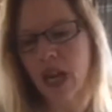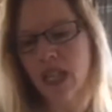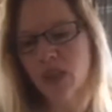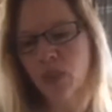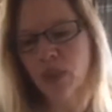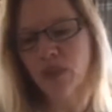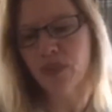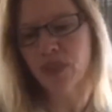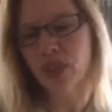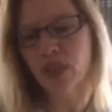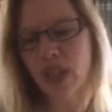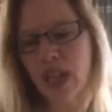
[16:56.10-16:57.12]
God's will for
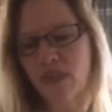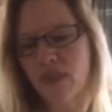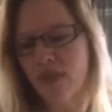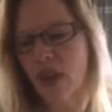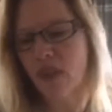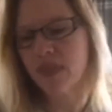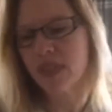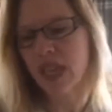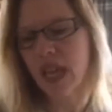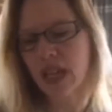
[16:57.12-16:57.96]
your life involves